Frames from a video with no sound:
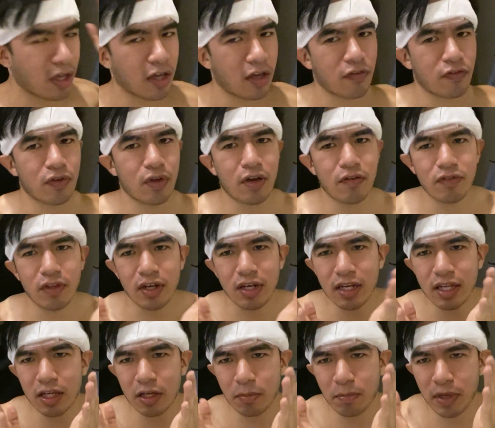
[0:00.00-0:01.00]
If you have the
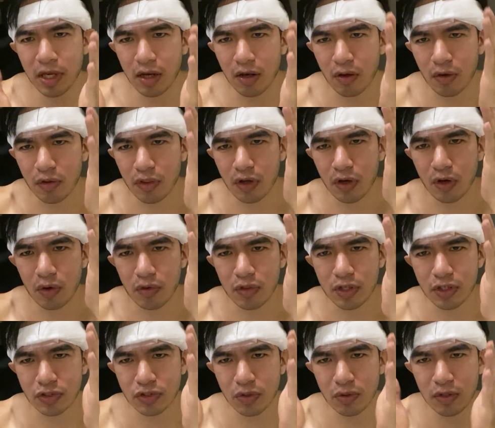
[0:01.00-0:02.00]
neck pillow though,
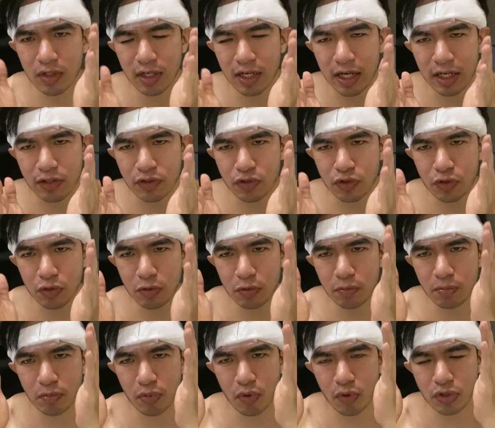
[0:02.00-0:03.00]
there's only
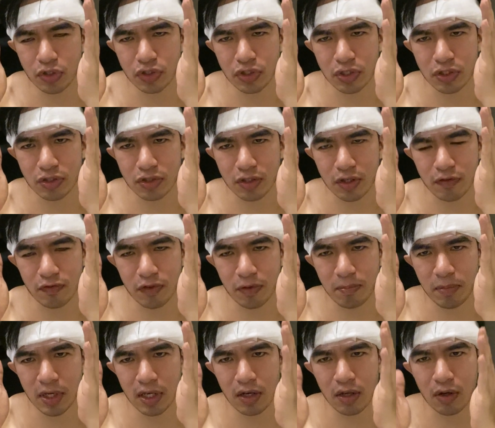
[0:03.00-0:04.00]
2 portions of the
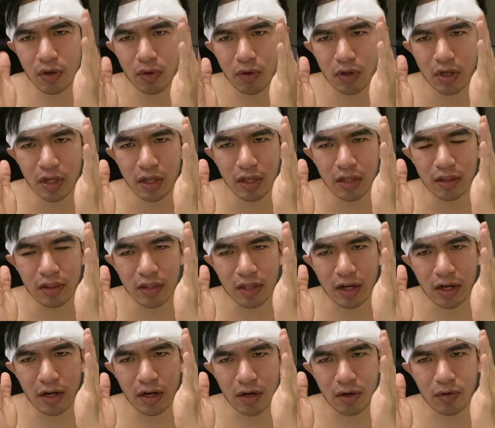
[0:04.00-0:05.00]
pillow
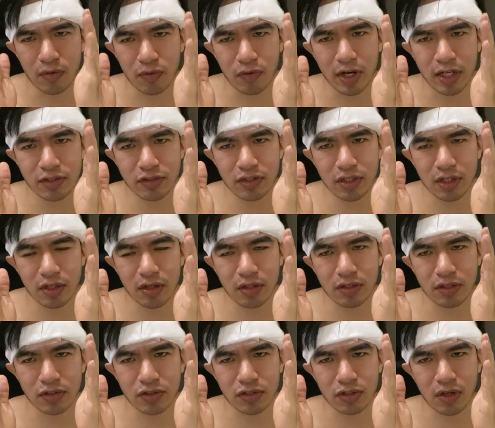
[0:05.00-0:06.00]
that are resting
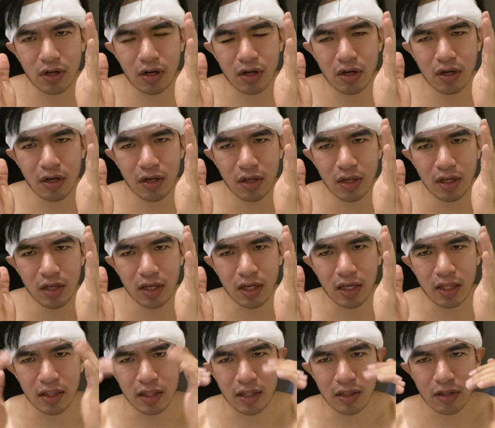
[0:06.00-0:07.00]
on the scar,
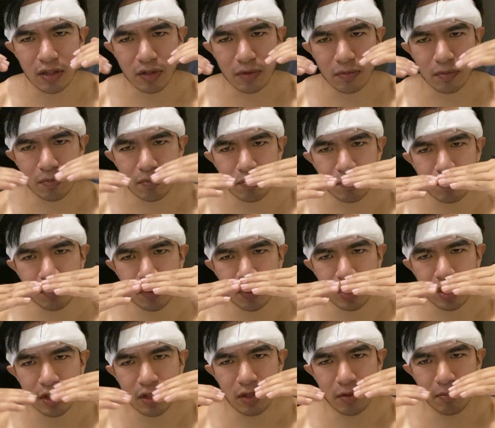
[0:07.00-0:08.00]
and then the
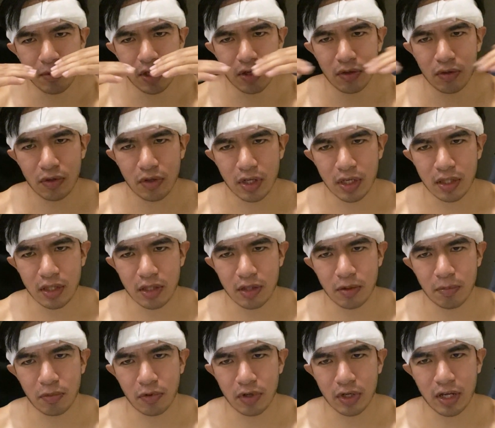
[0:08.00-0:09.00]
point in the middle, and then
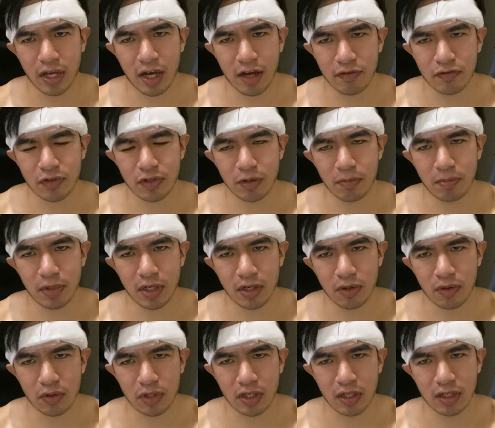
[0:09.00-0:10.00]
the point after the
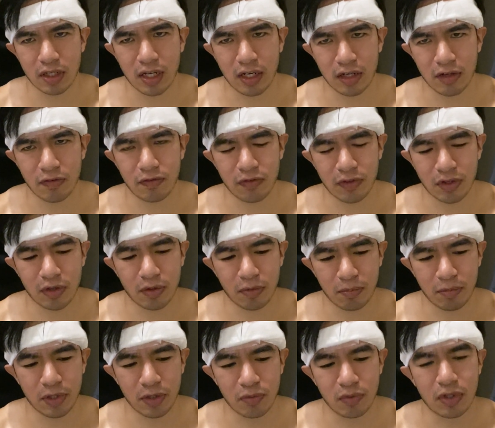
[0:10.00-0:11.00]
pillow can kind of,
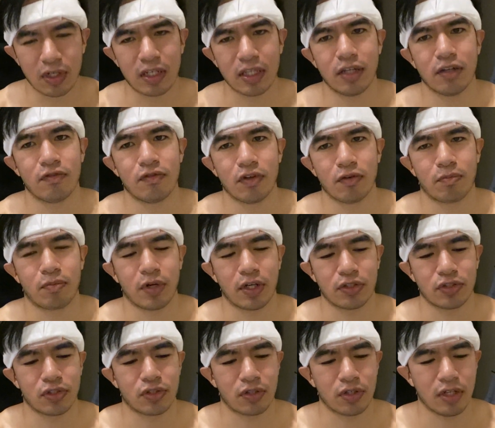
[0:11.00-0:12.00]
be relieved of
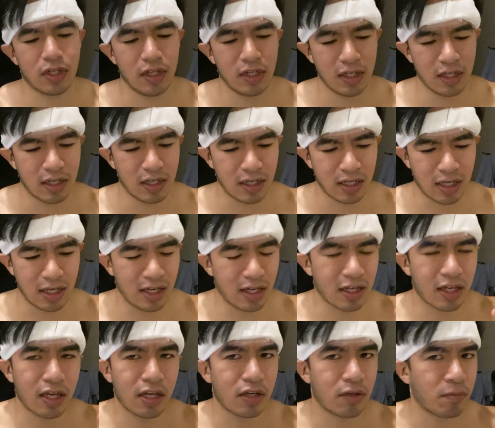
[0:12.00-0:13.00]
pressure.
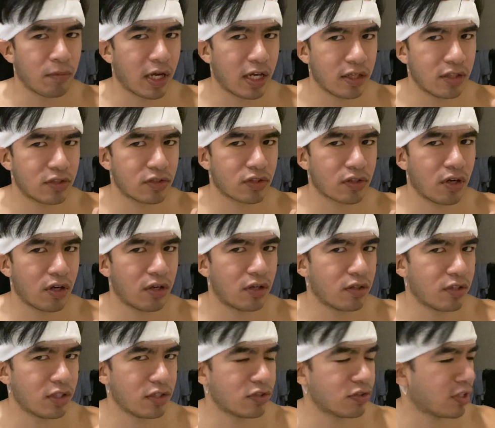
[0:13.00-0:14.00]
Again, my scar
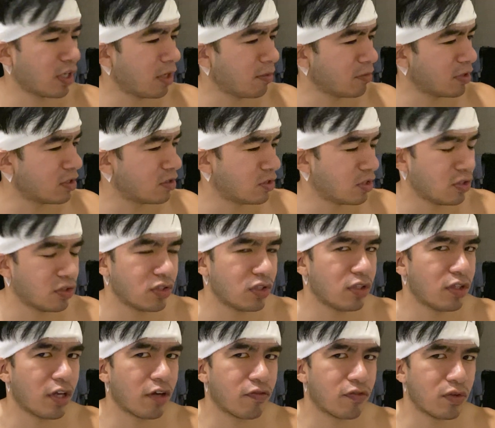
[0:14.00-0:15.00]
this time, the
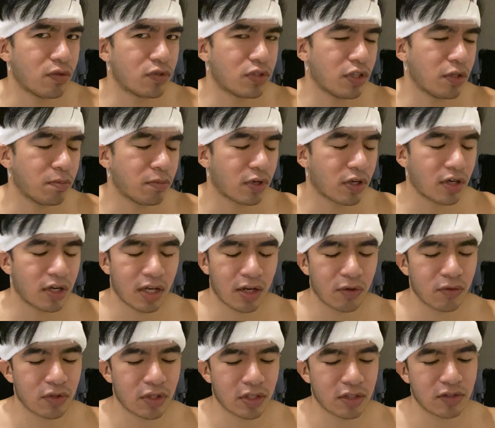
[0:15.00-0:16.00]
incision, FUT part, I
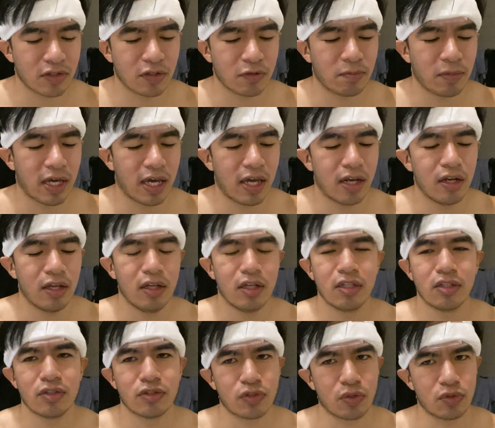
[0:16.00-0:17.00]
don't think is as bad,
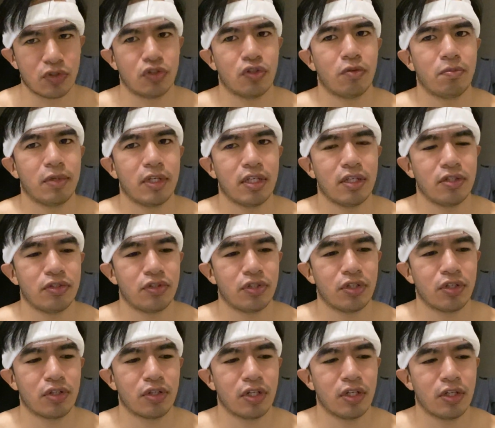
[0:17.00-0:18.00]
so it should be
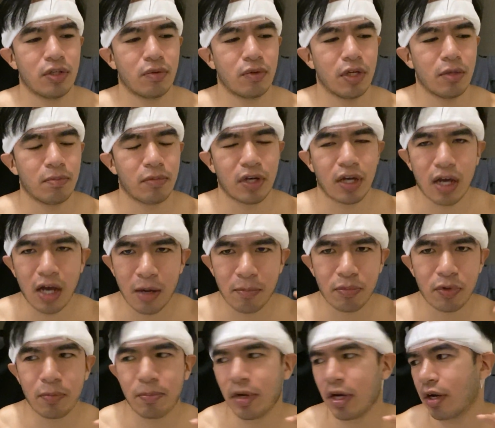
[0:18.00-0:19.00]
easier anyway, but I'm
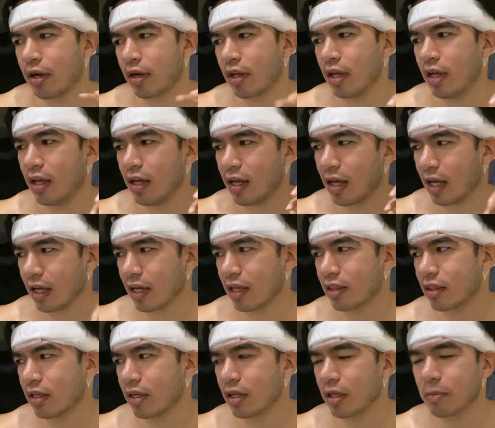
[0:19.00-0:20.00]
prepared. I
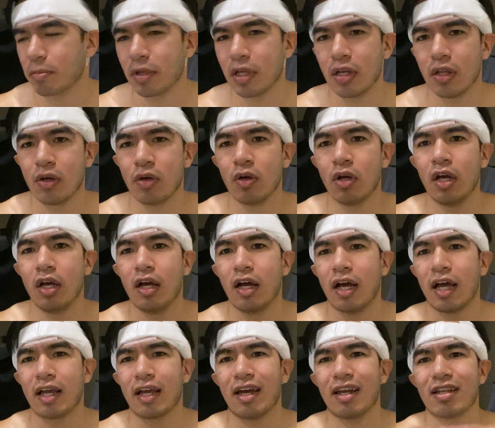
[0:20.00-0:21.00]
got the neck pillow.
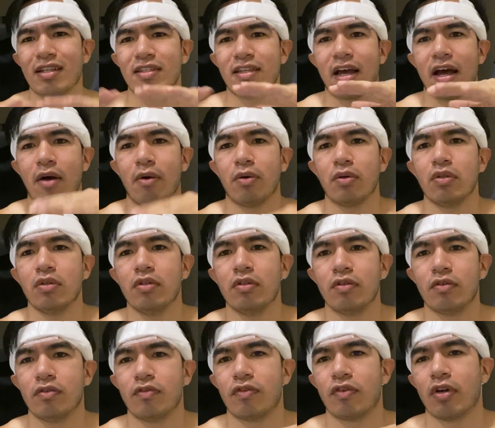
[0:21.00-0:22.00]
I got a
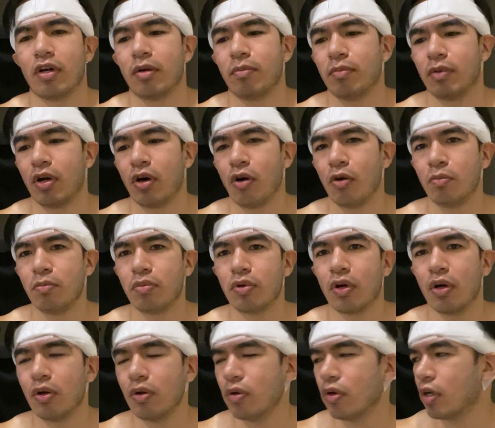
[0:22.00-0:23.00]
towel from Home
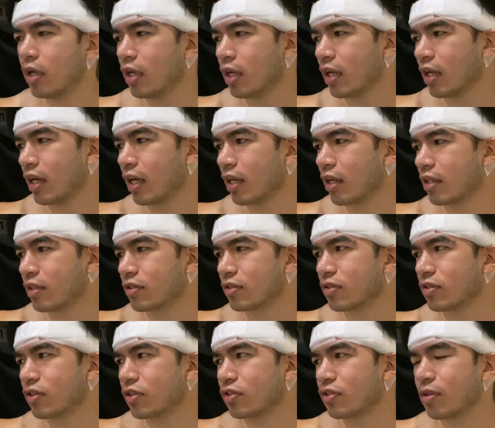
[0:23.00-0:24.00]
Pro, and
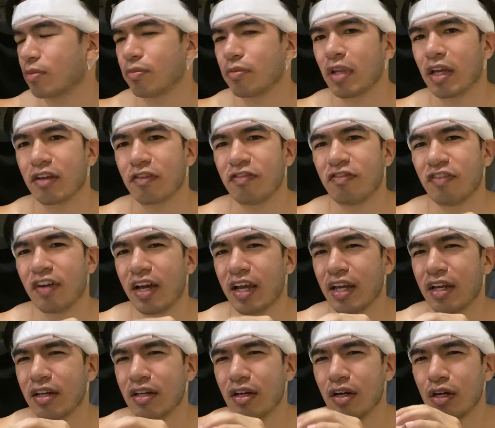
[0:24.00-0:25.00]
it's just some
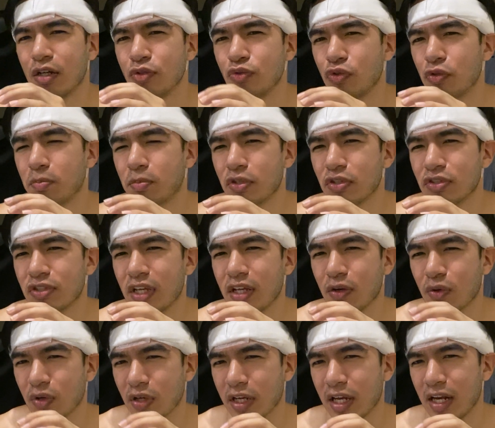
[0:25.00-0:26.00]
fine
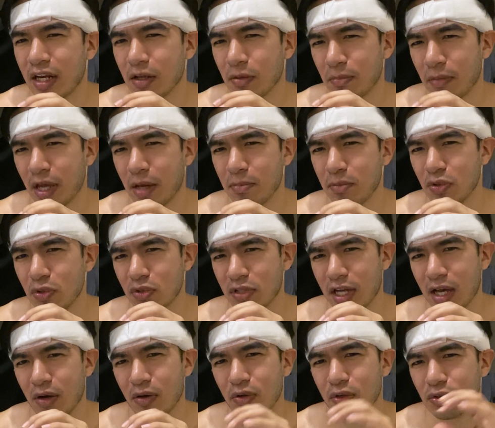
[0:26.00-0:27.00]
100% organic bamboo
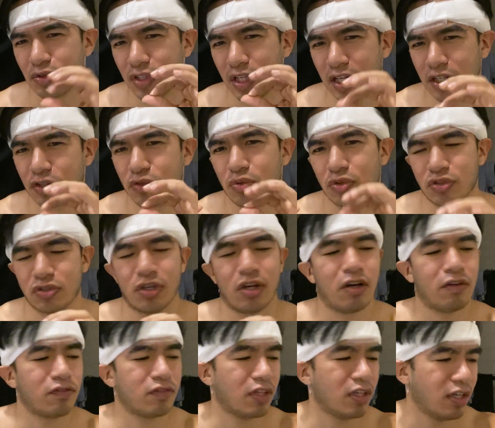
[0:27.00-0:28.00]
towel. It was extra
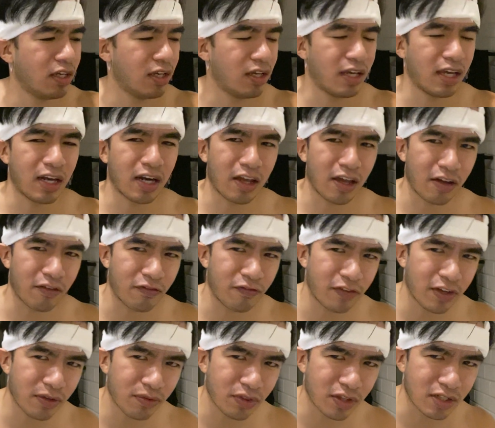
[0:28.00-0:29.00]
soft, and I
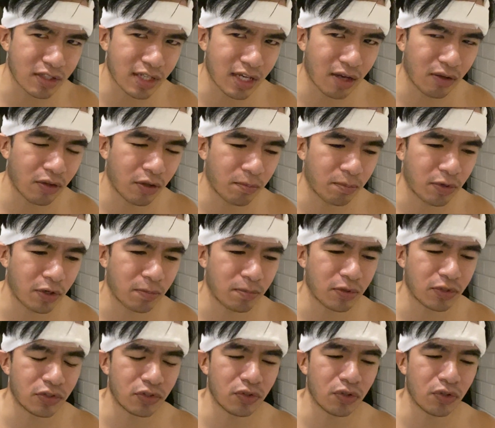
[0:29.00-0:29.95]
felt the towel on purpose.